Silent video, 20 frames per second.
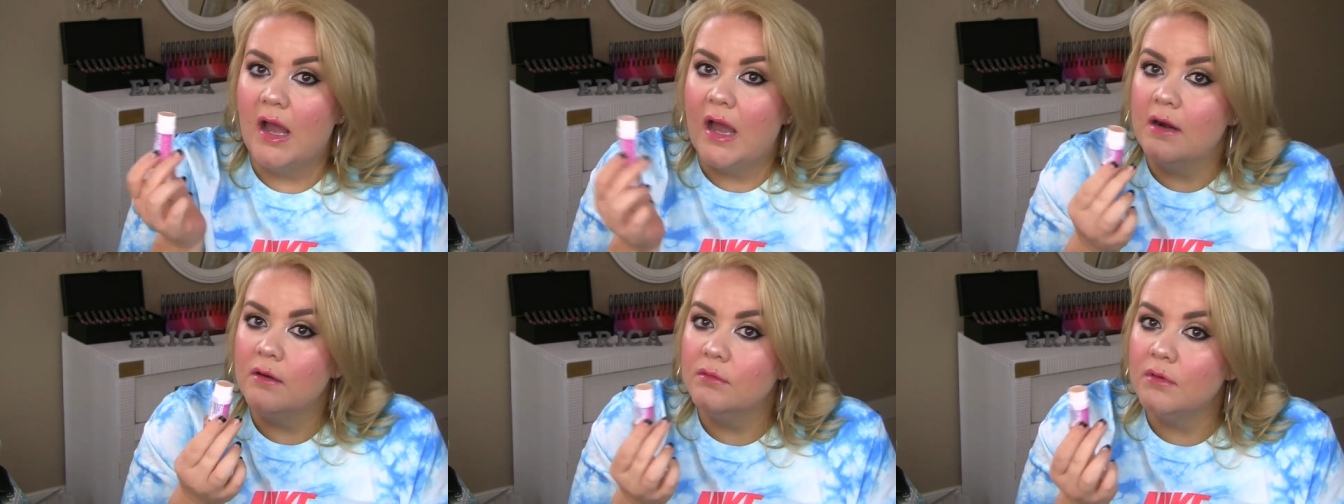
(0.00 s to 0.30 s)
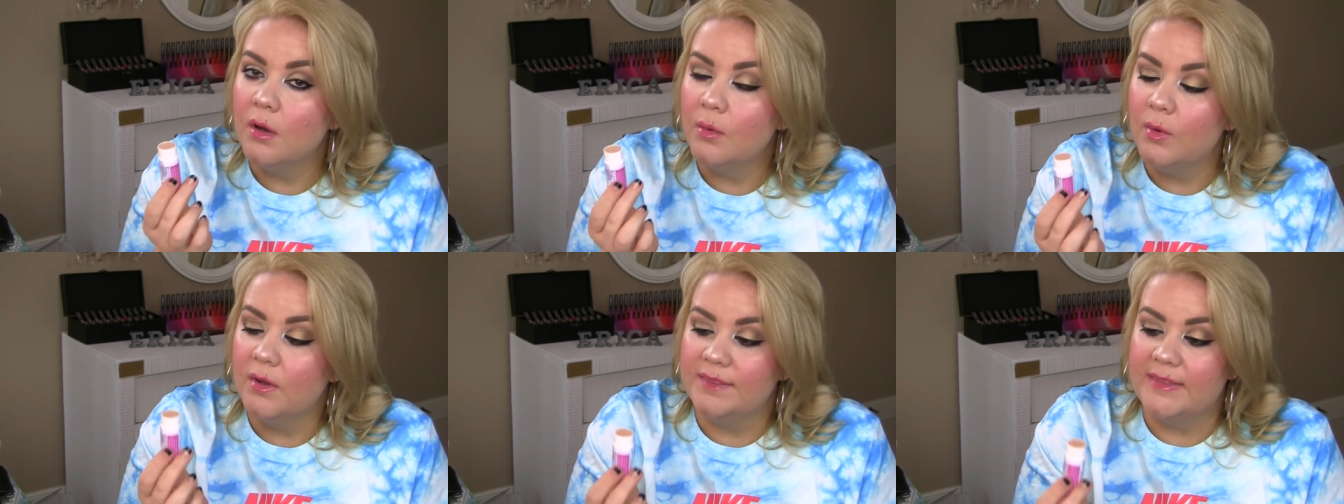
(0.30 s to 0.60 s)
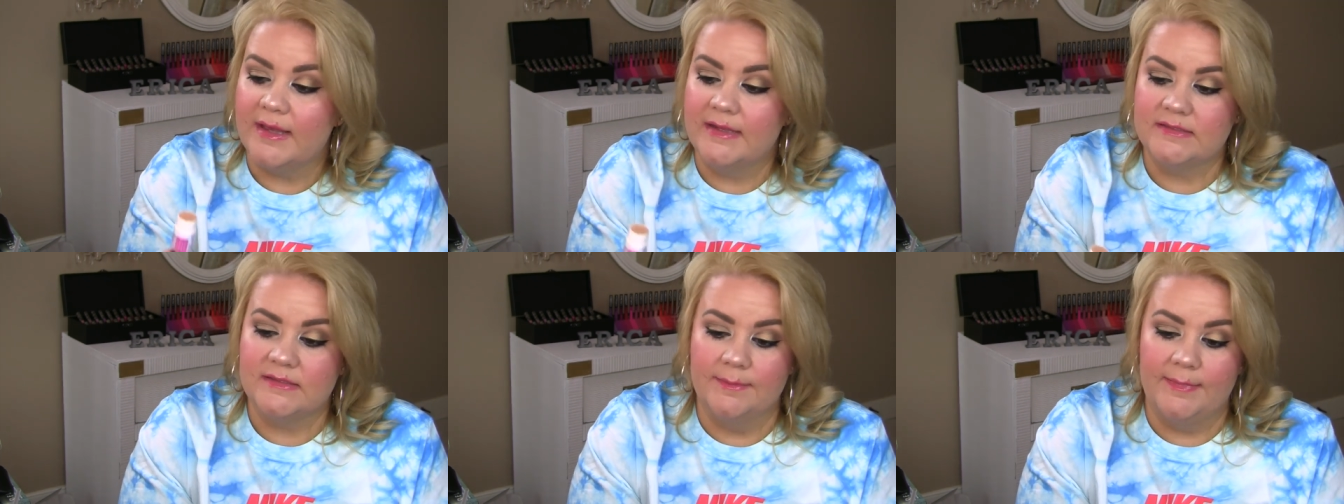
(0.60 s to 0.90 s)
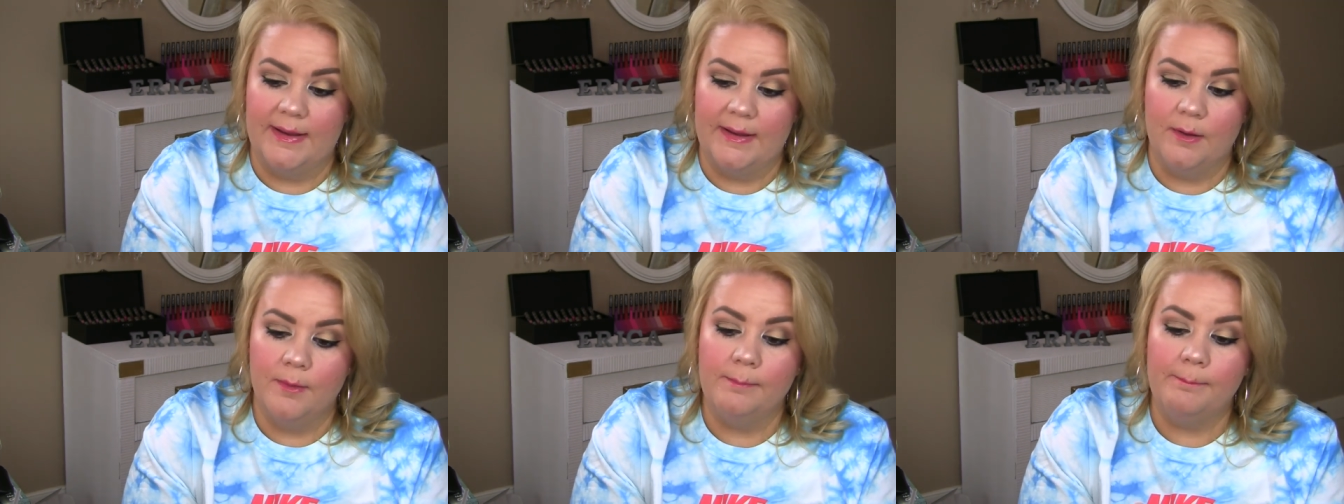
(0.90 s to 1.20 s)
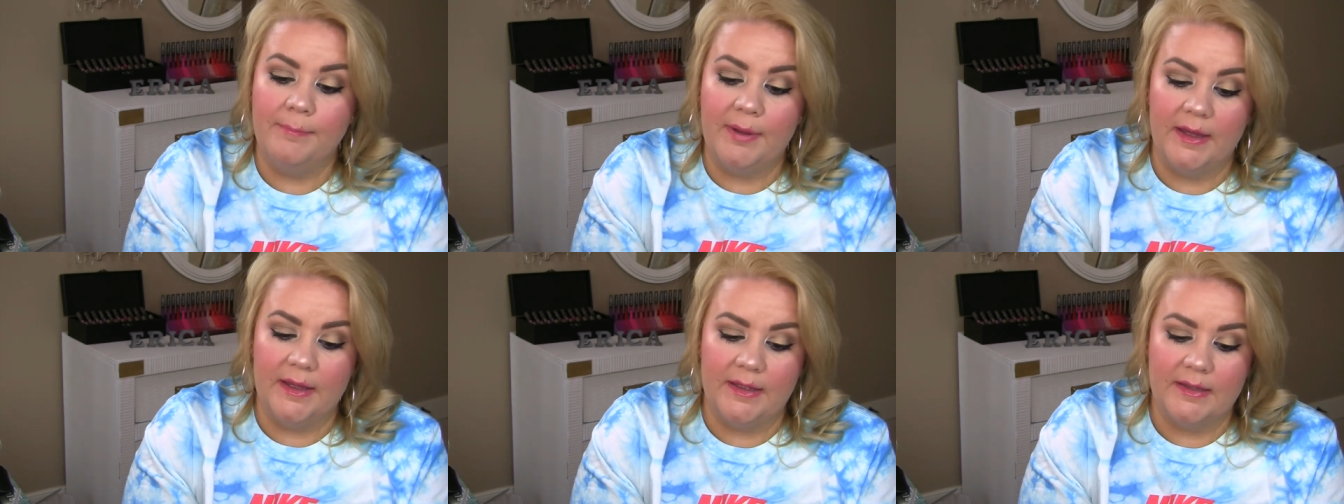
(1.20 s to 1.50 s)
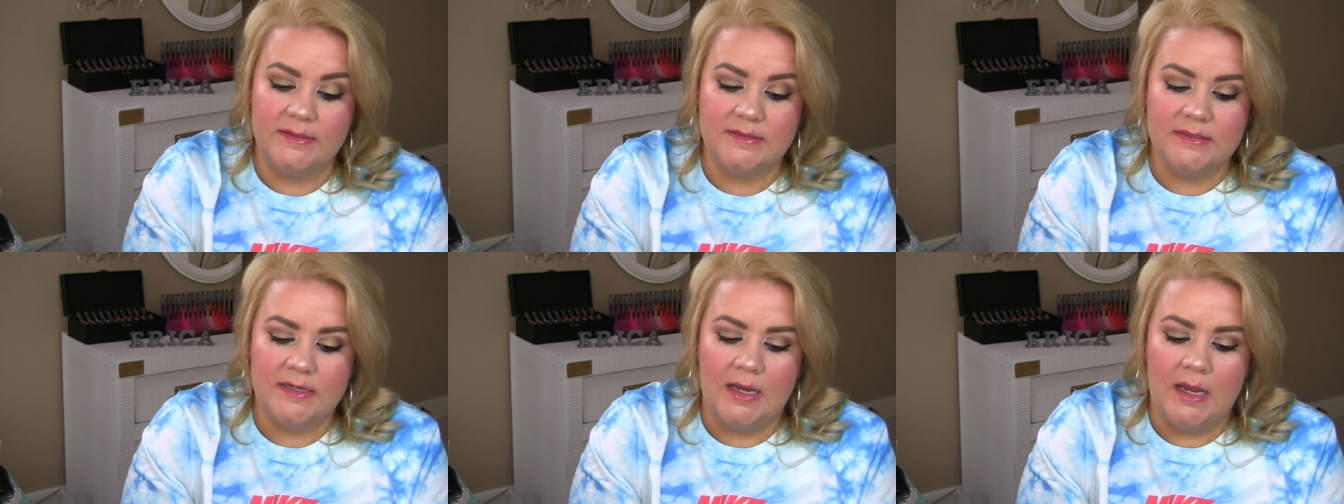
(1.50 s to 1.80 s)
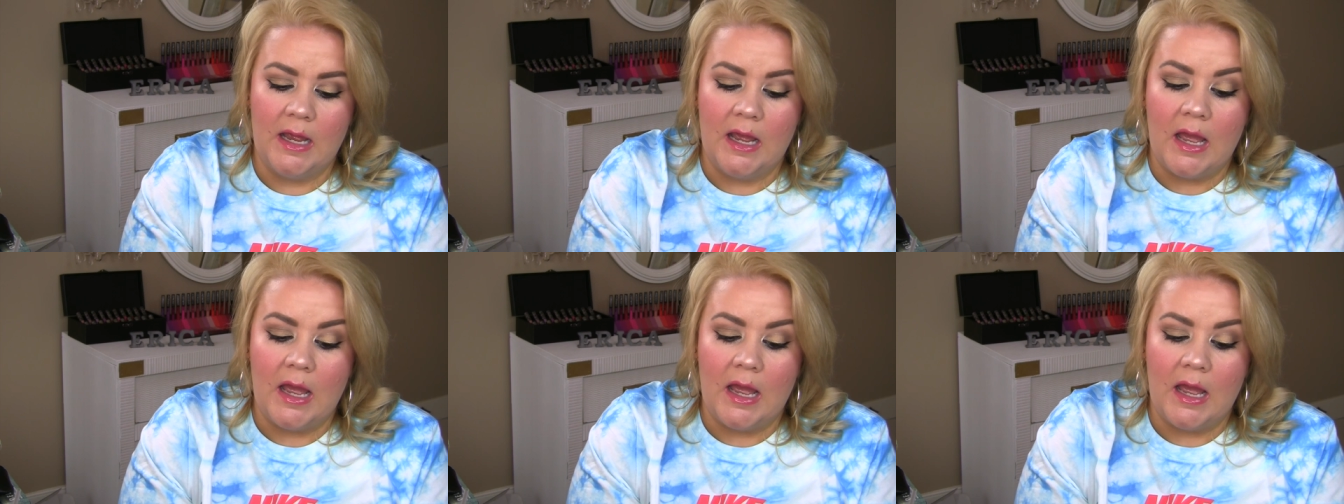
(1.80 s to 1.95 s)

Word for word: I don't know what that's about, but